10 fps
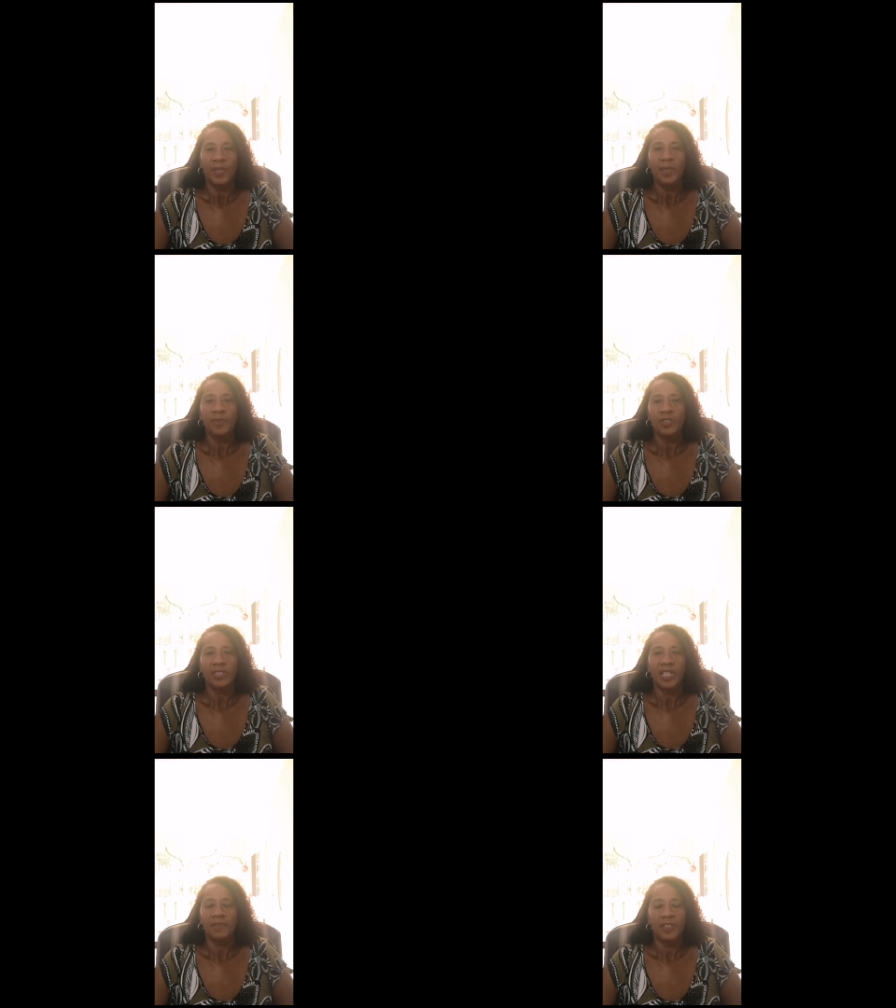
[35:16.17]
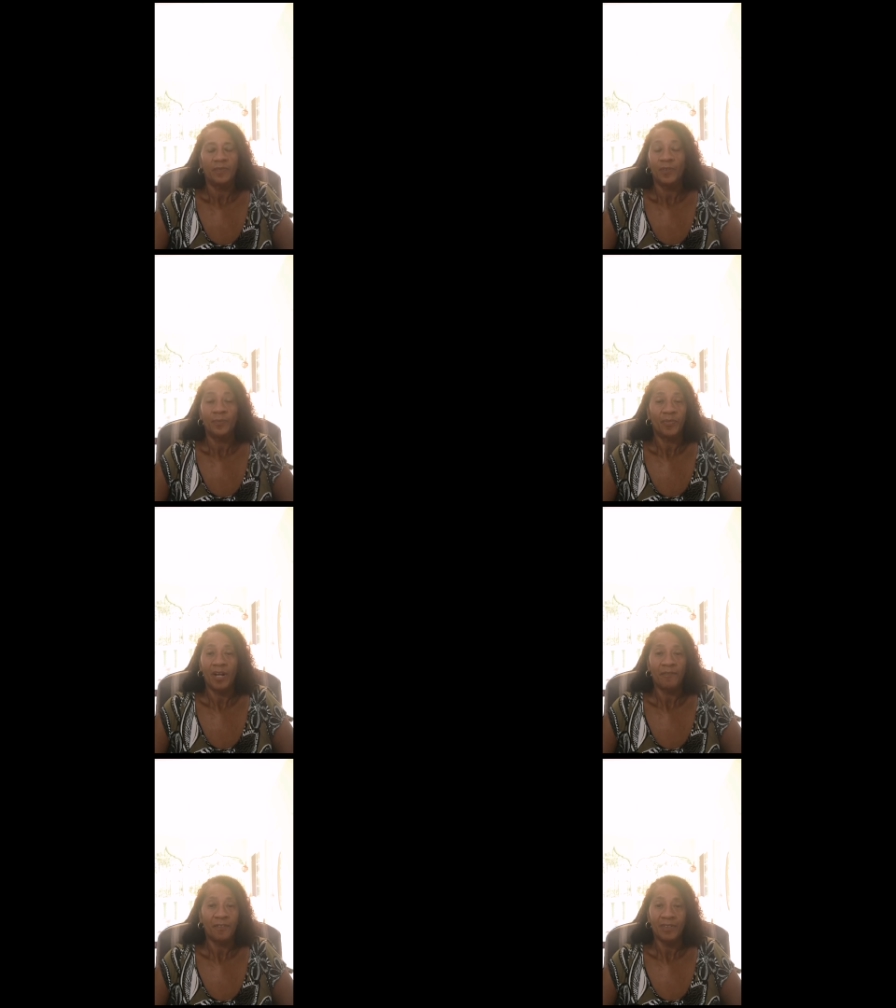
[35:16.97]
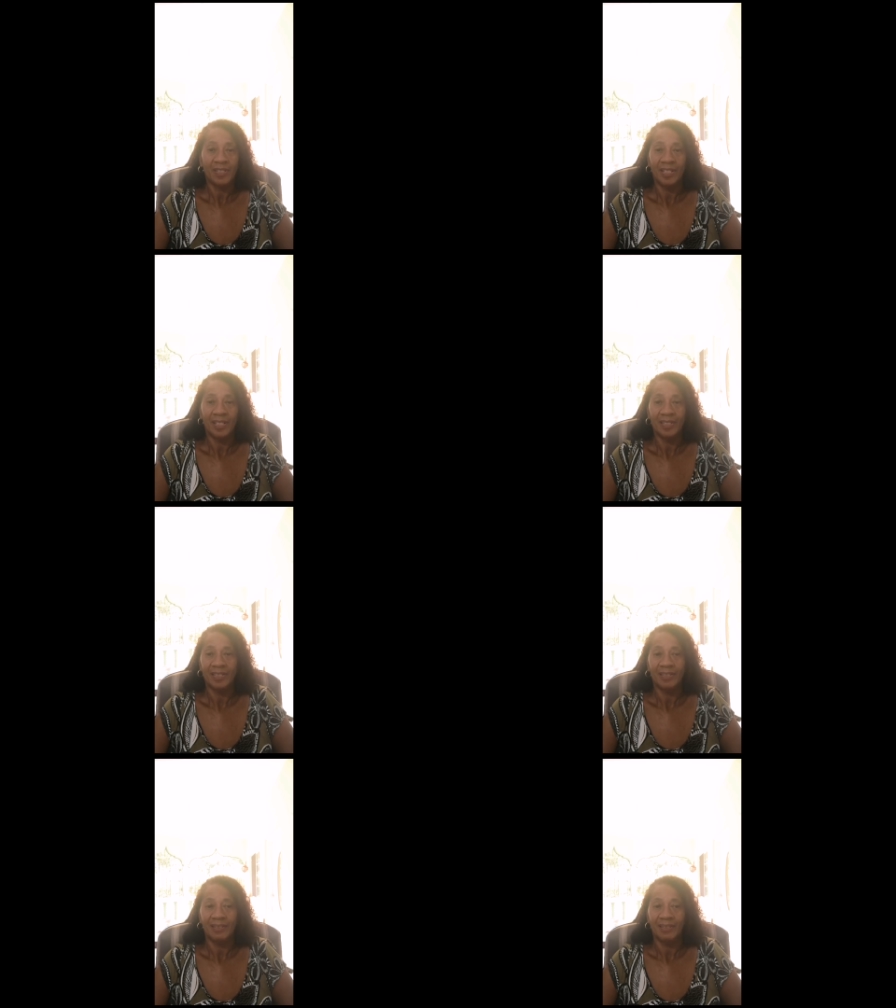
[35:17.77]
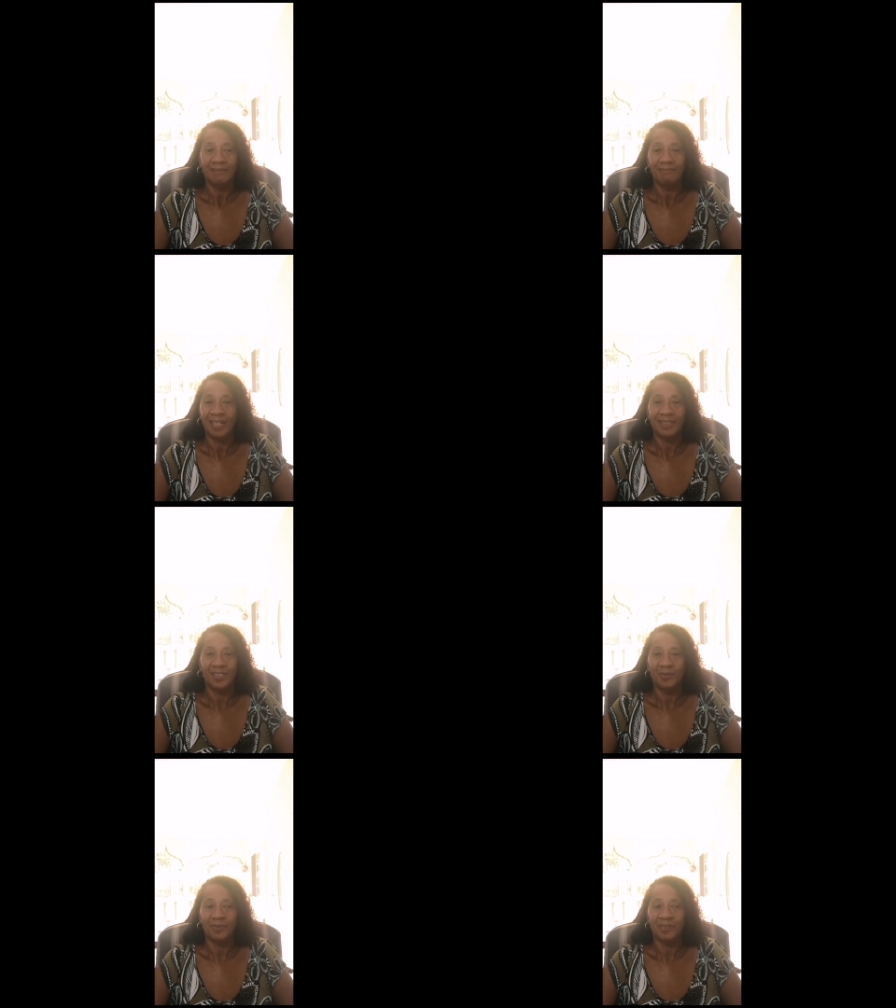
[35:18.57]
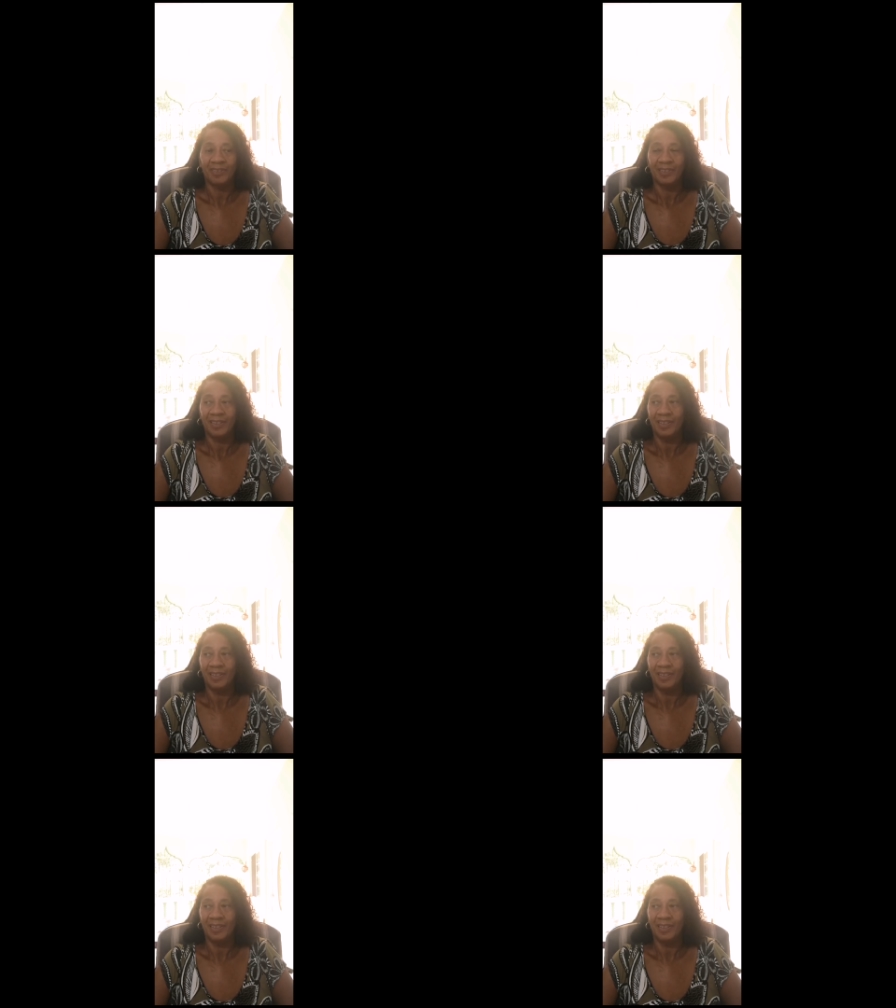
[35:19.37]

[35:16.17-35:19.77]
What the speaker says: people just have different preferences, that's all.